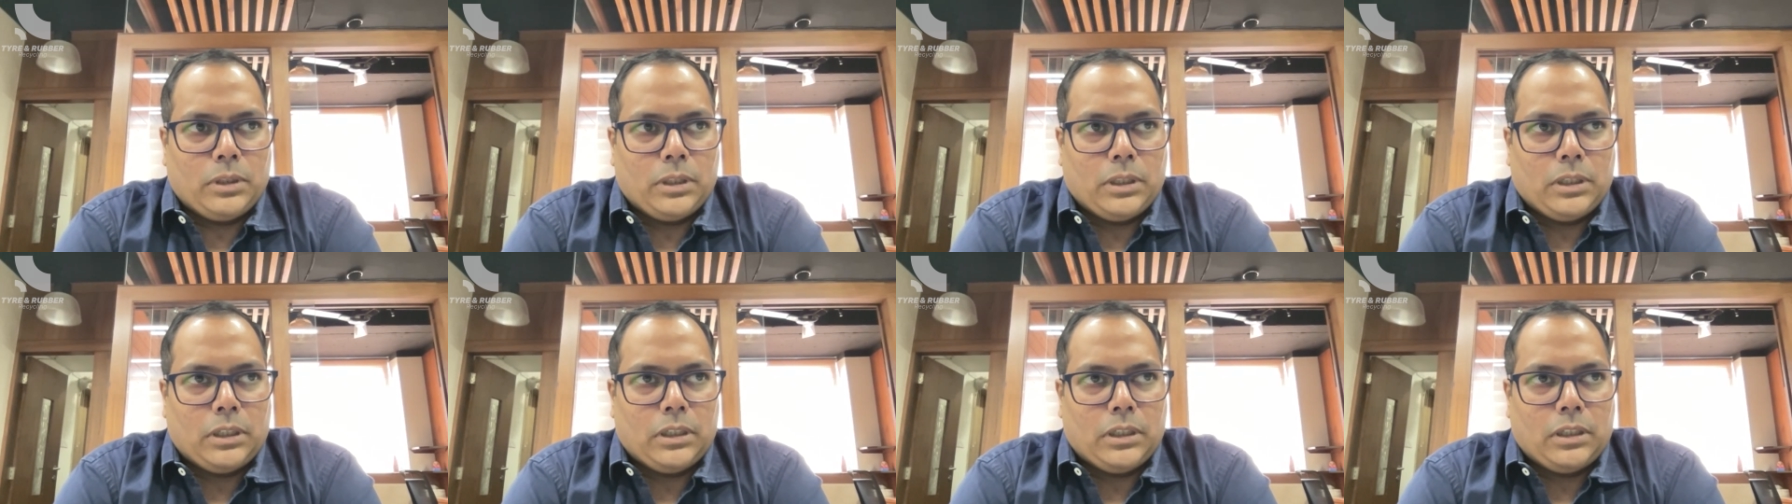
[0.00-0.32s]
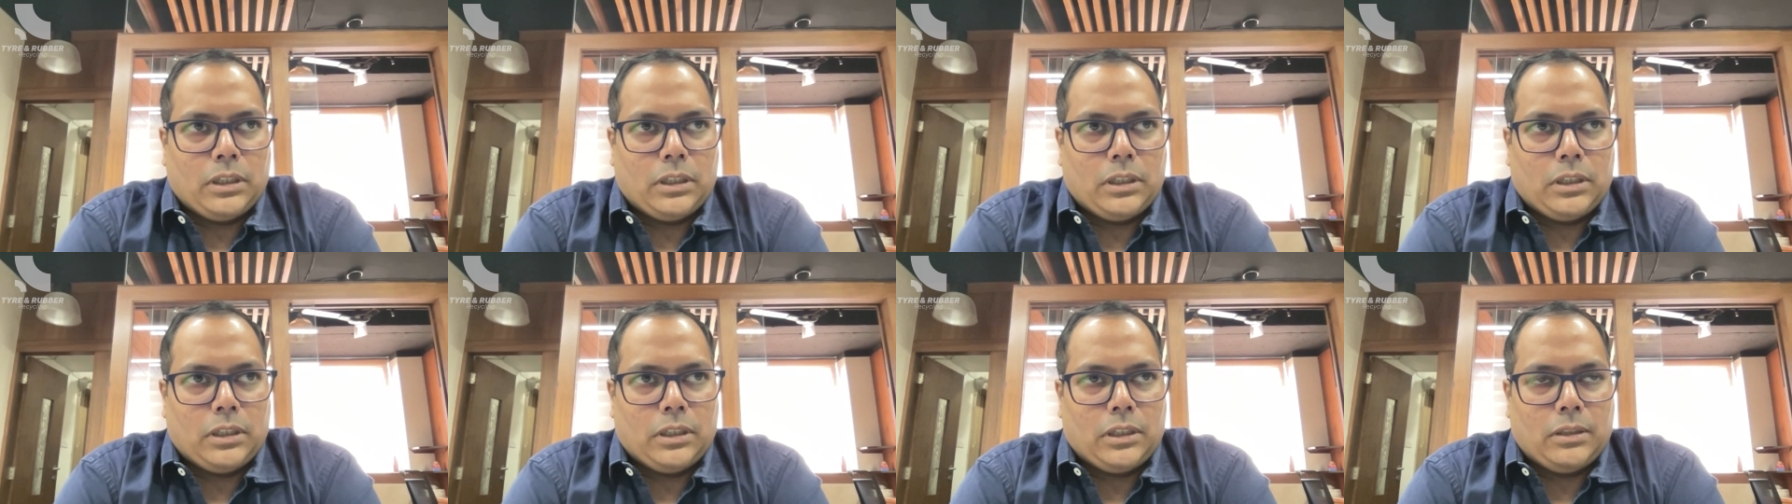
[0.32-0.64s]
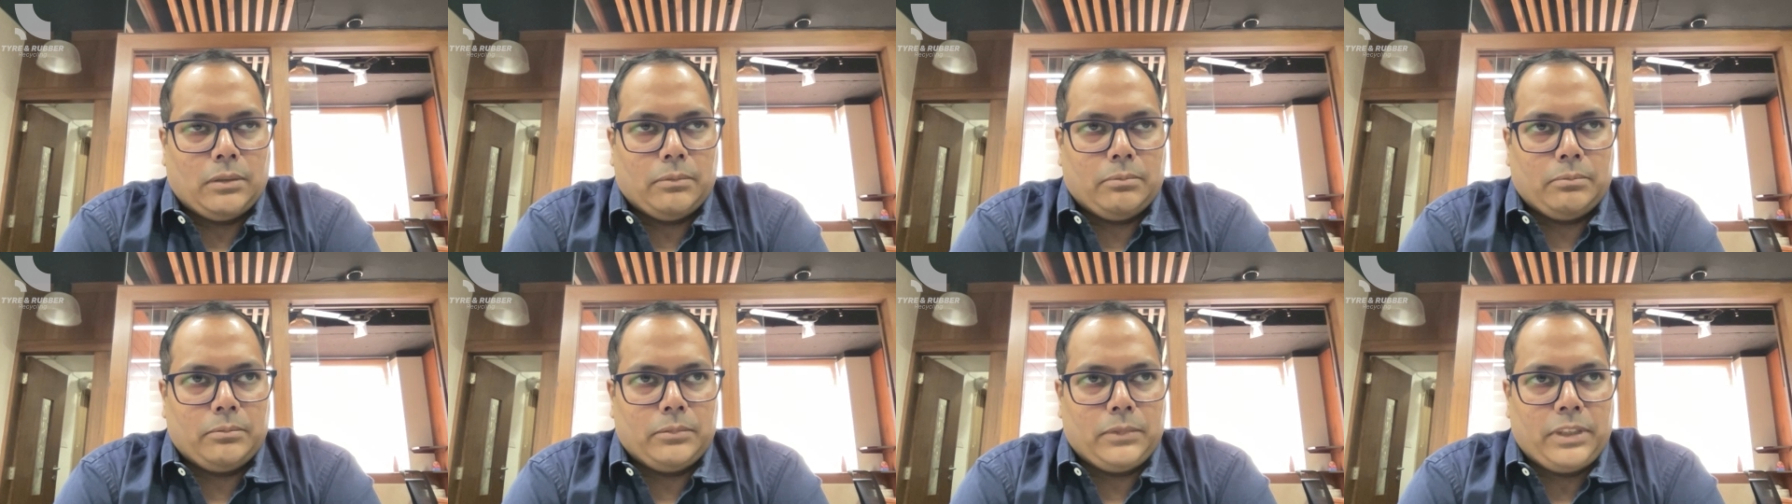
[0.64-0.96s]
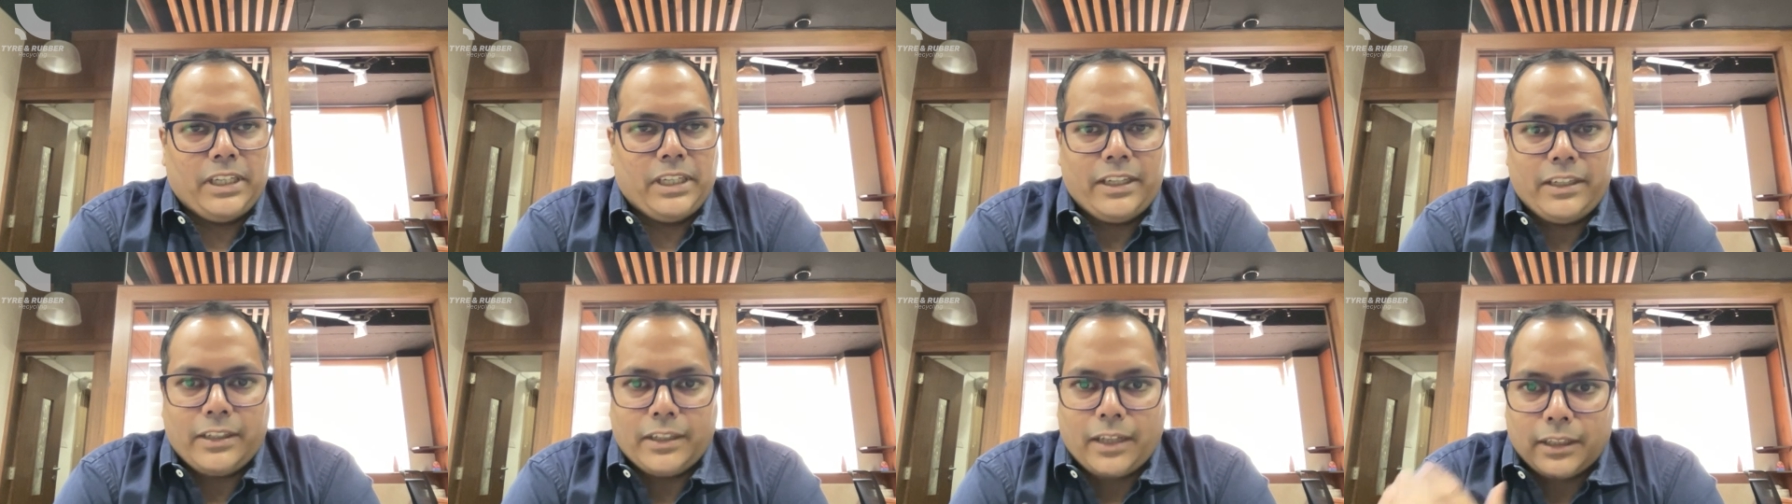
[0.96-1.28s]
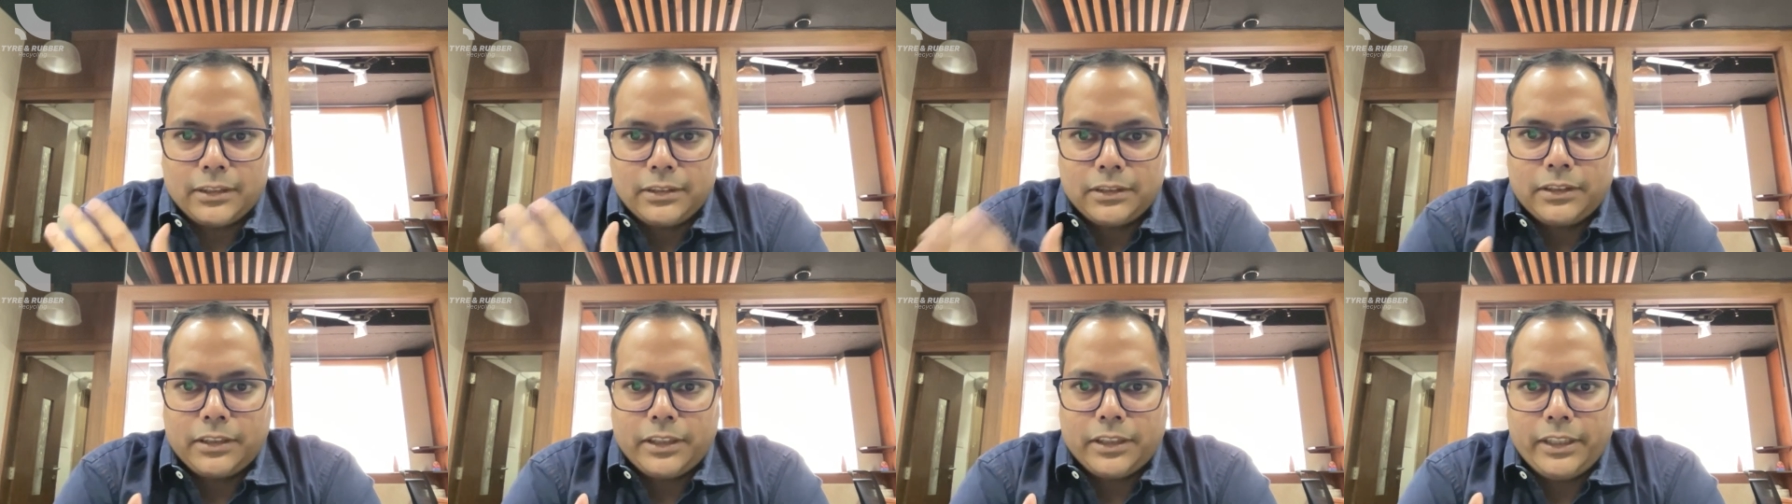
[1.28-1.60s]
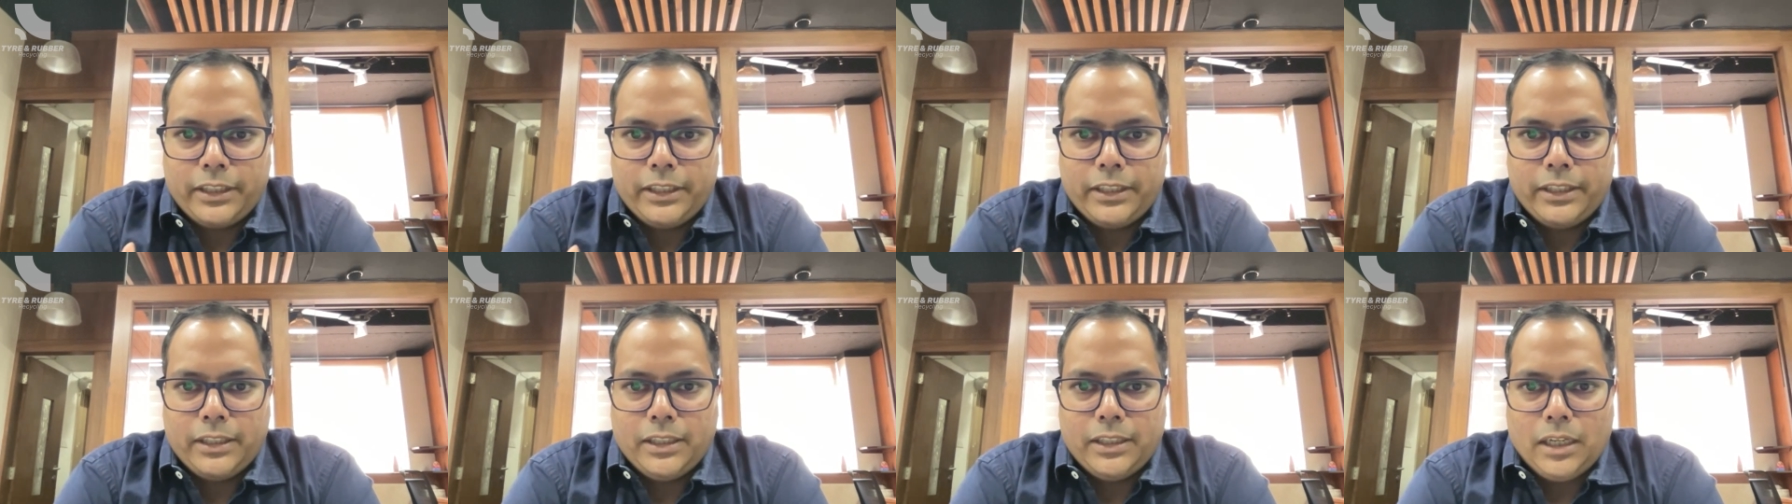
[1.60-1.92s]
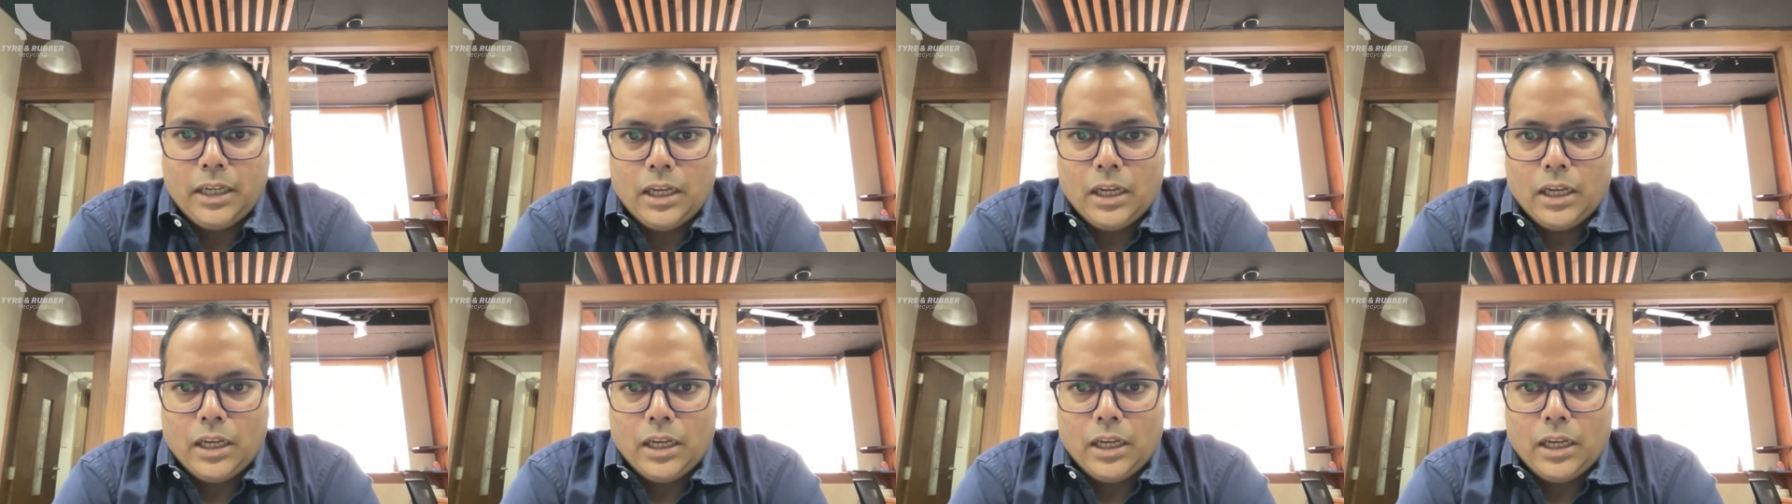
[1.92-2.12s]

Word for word: uh, the industry,